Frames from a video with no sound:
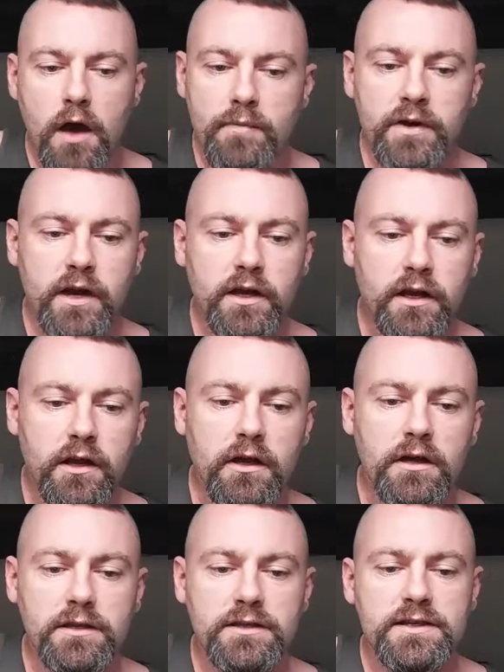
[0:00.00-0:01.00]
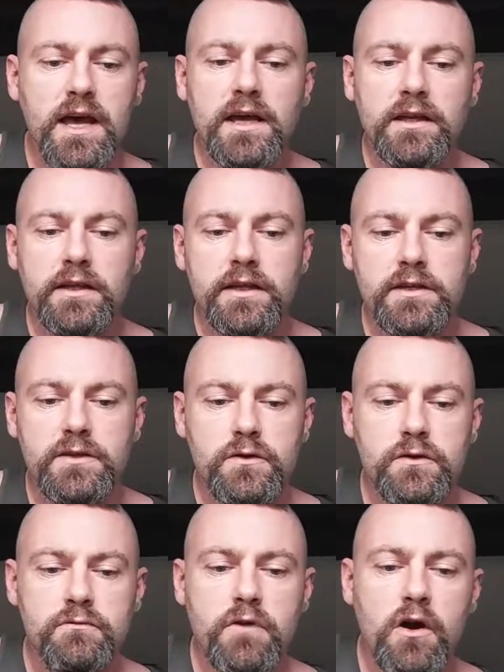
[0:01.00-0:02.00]
But I clung on tightly
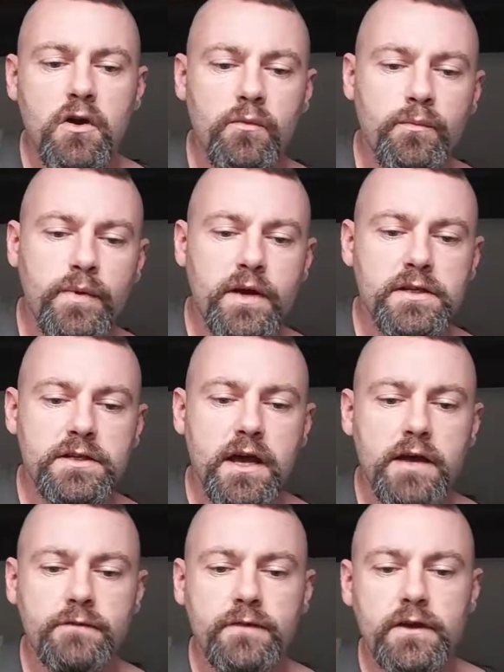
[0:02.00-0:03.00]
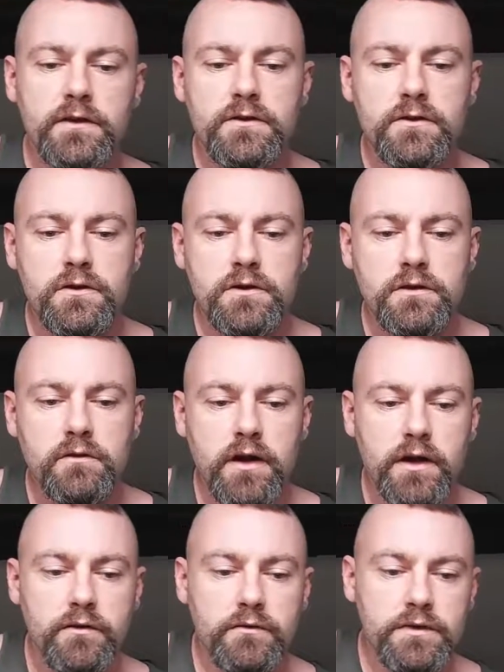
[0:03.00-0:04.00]
to the rope as I fell to the
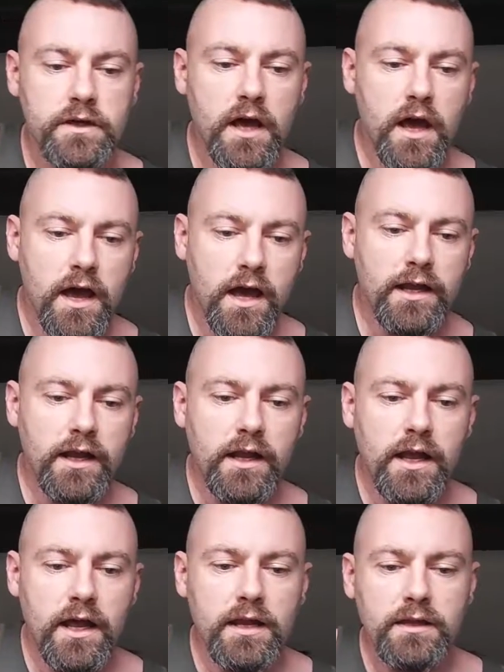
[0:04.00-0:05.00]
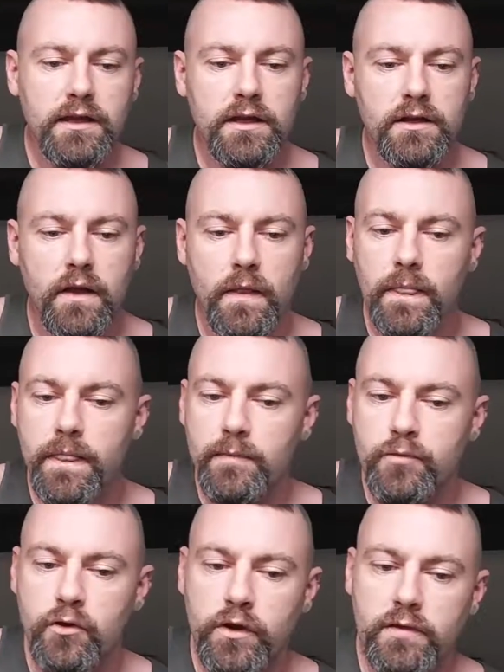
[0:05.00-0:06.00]
ground, and I landed on the
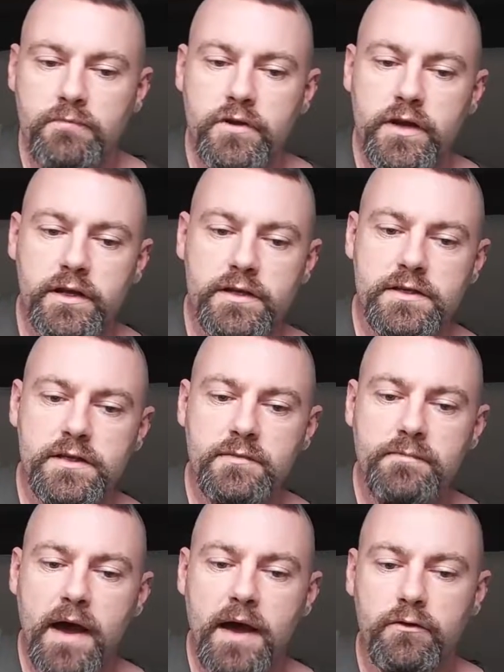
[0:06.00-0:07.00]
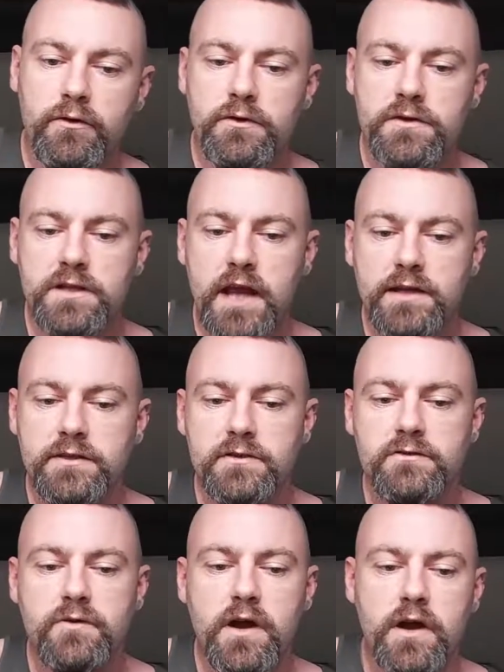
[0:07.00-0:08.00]
broken bricks, the barrel
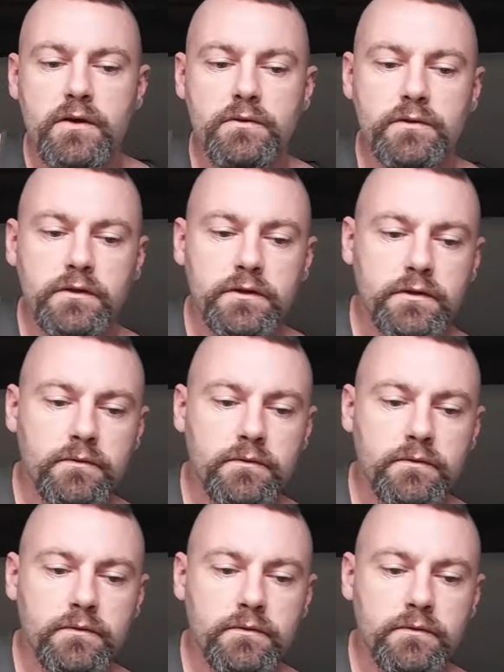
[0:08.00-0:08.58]
scattered round.